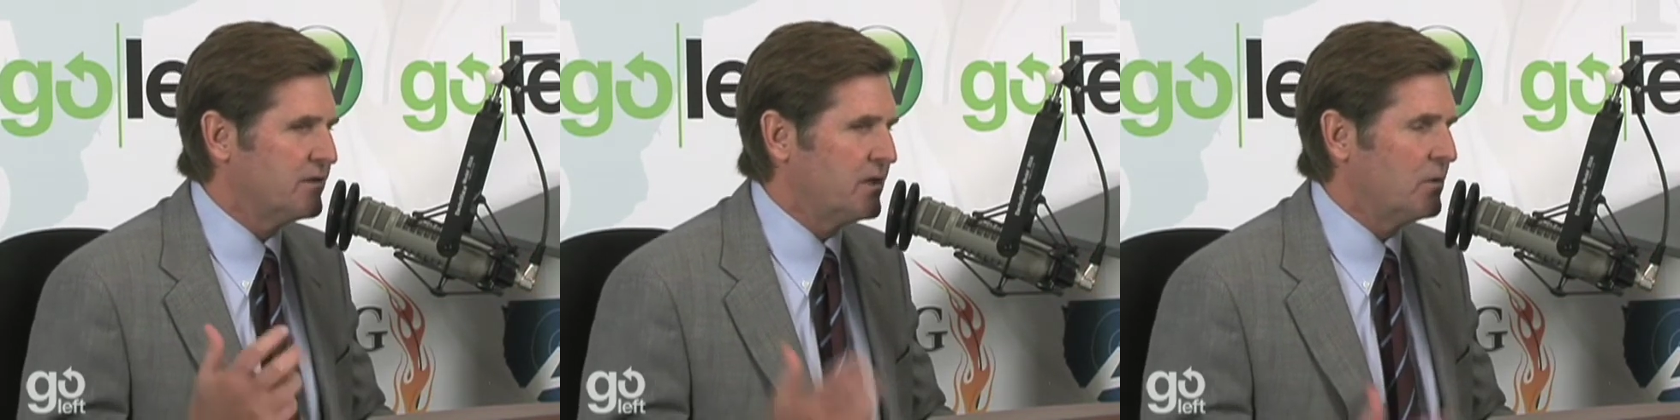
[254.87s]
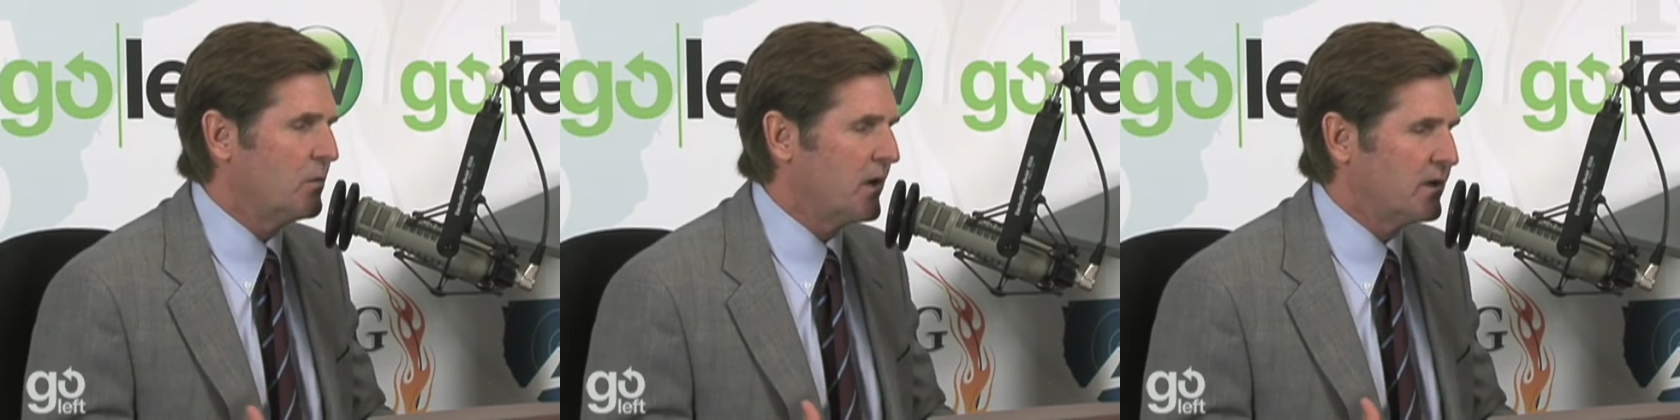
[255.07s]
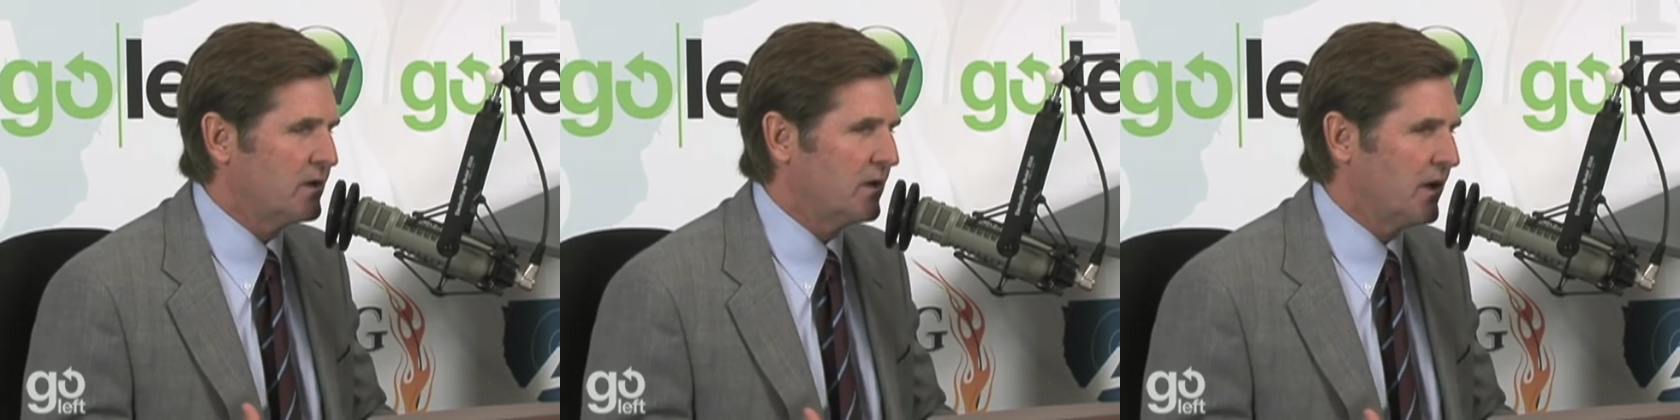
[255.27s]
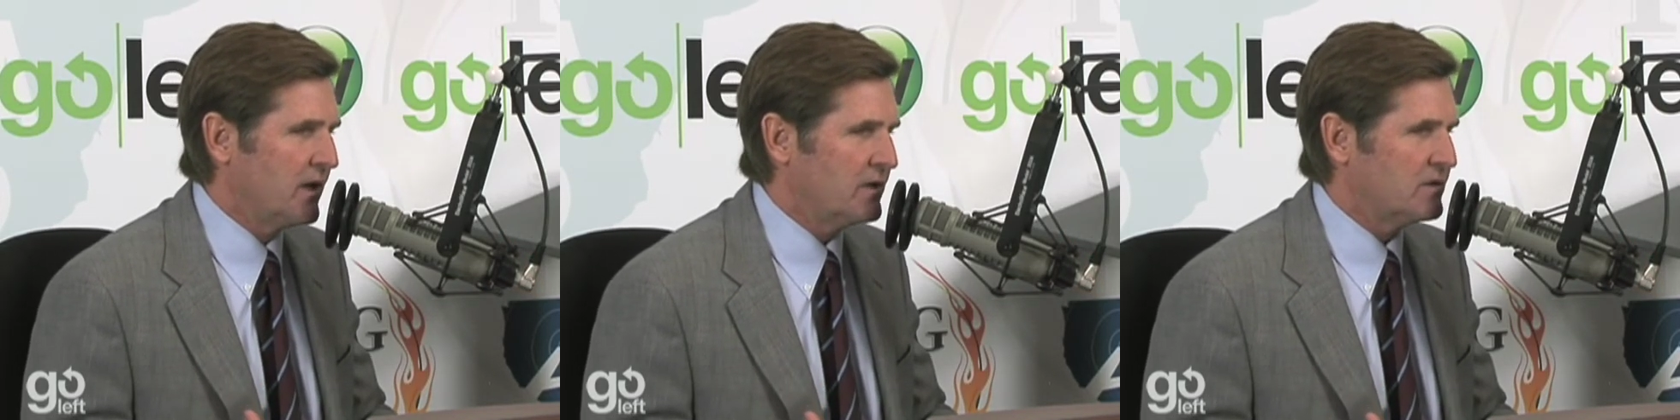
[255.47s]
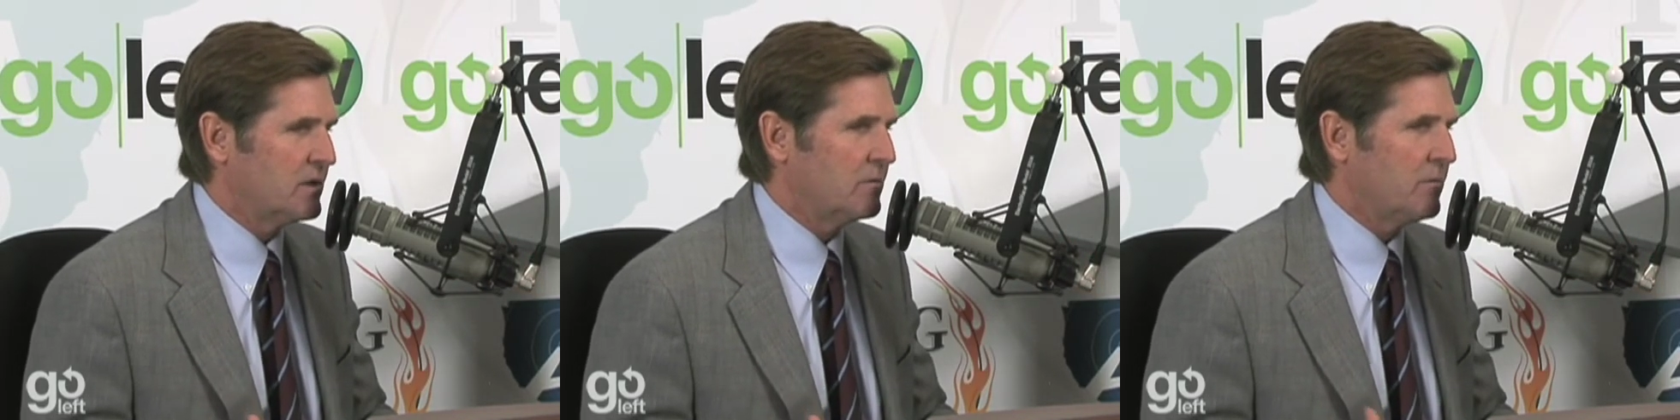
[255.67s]

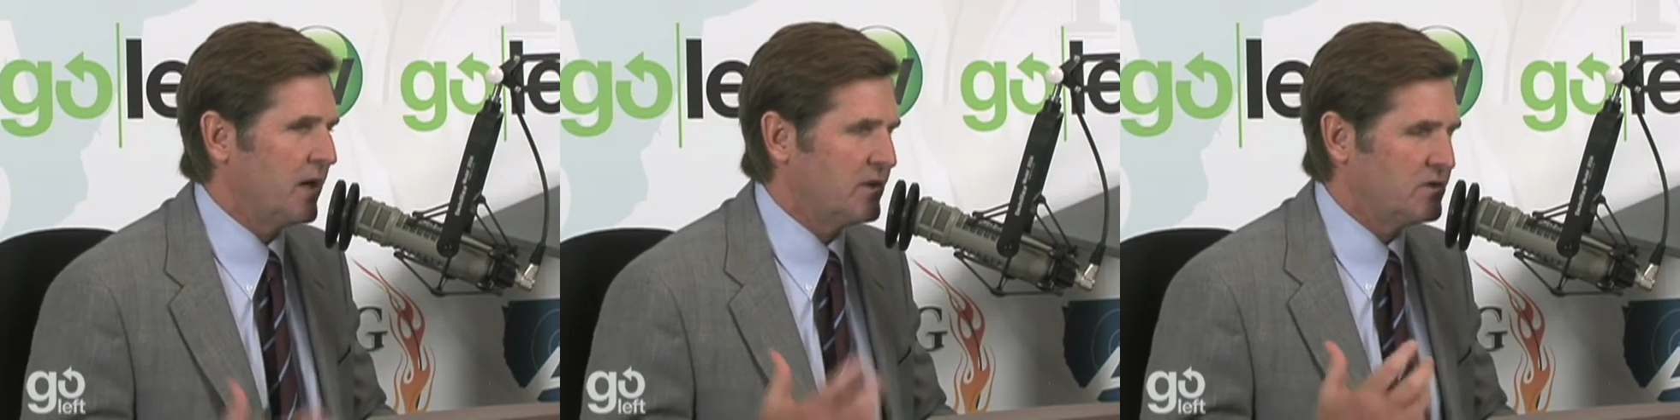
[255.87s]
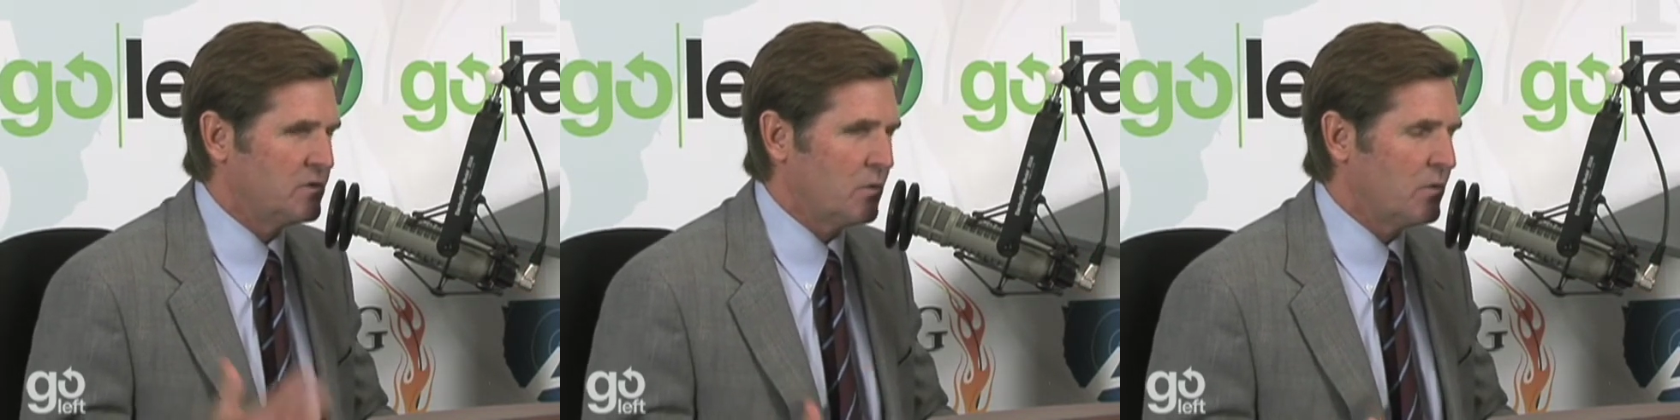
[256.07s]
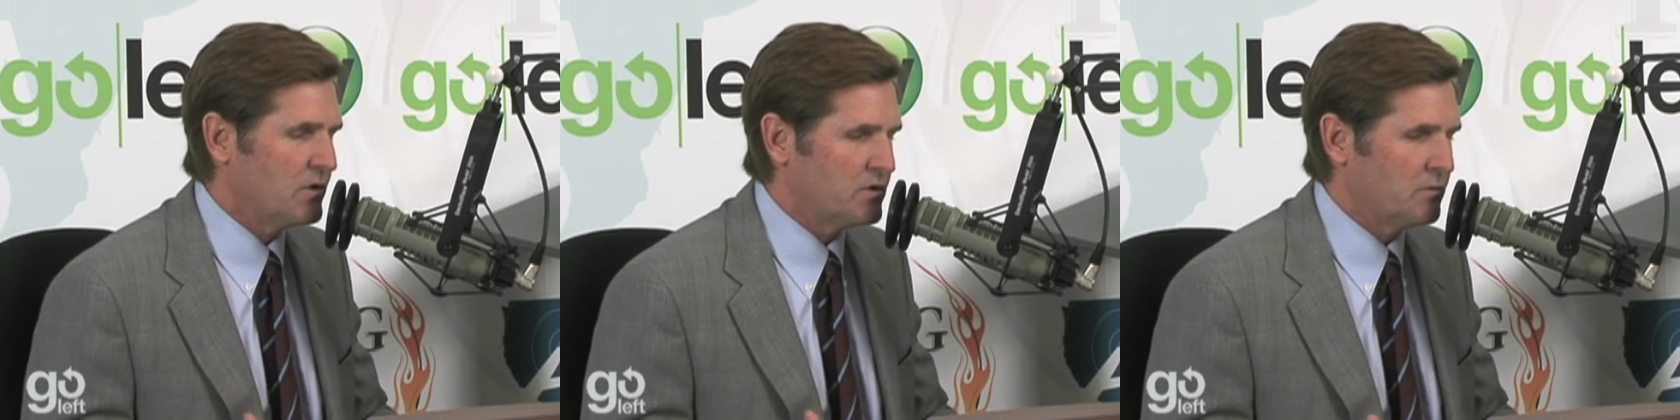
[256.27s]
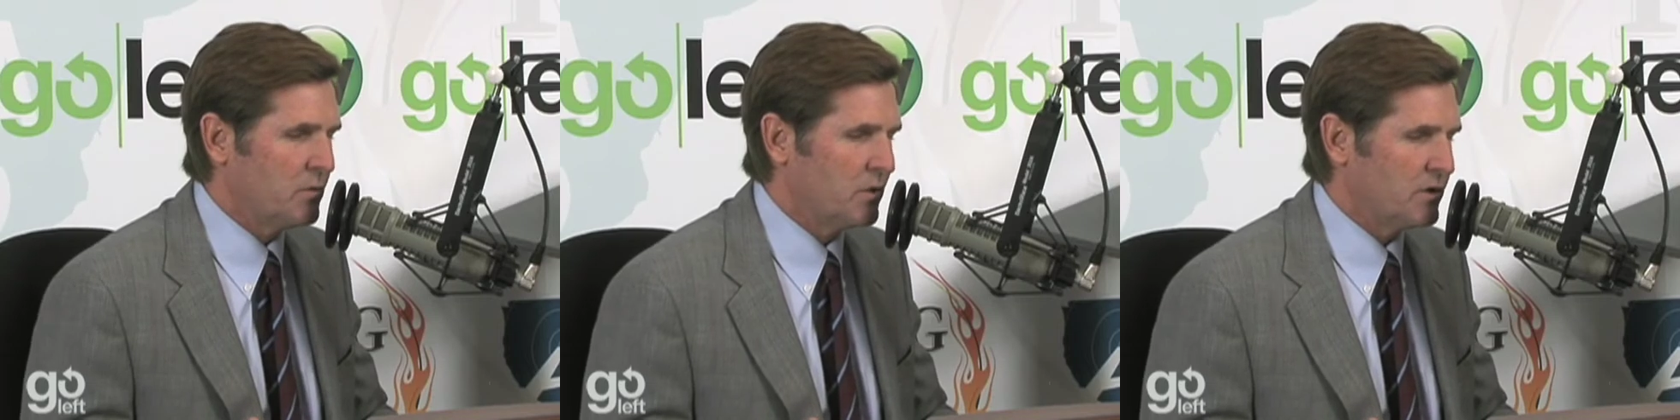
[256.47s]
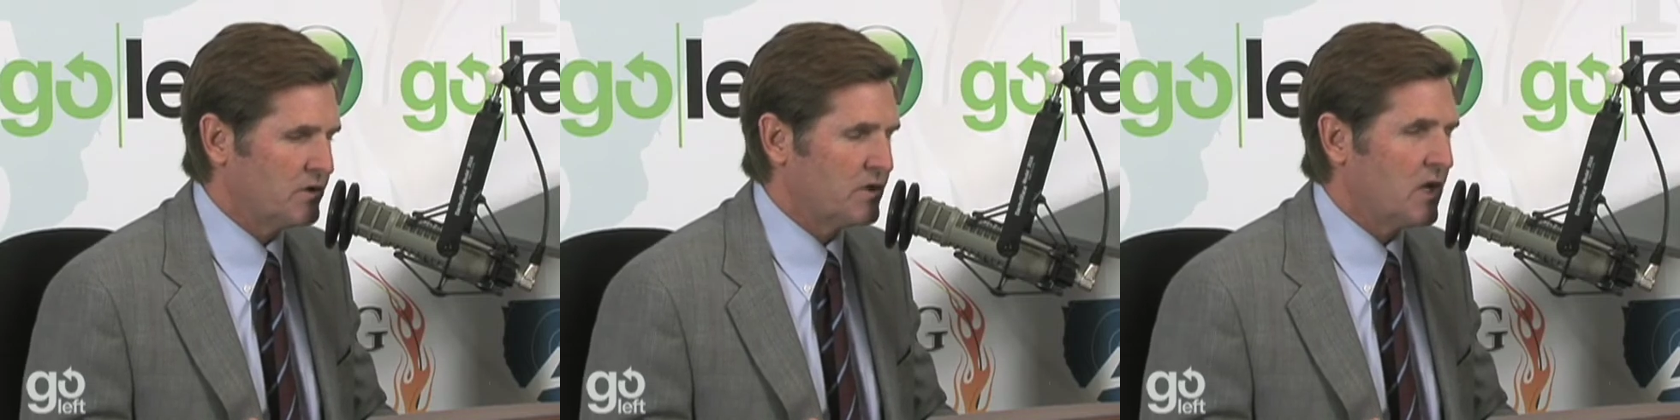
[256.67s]
deregulation by George
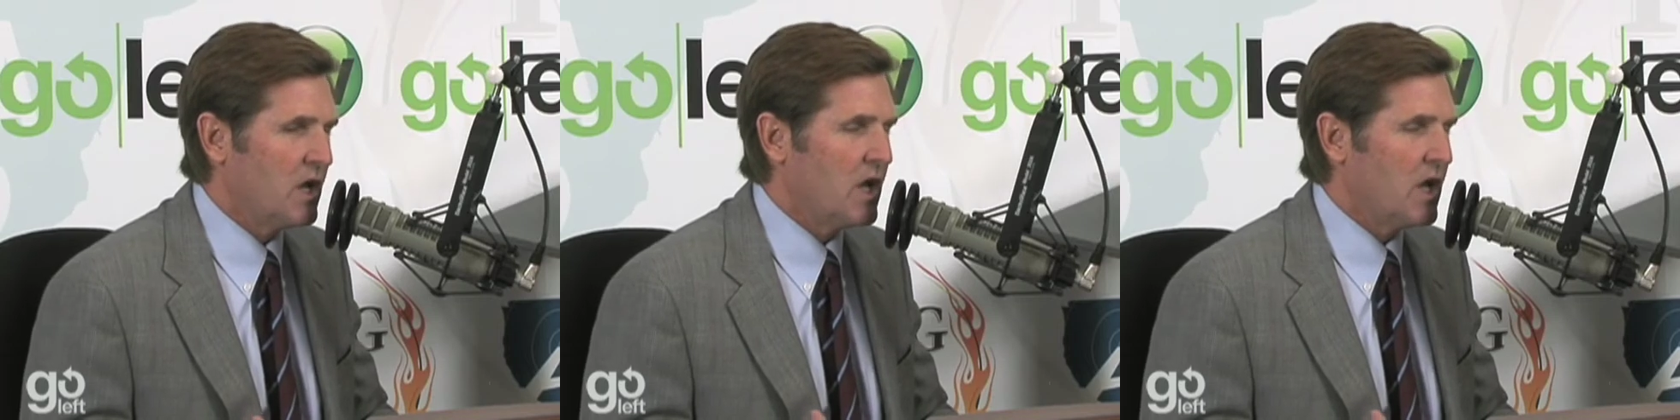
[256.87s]
Bush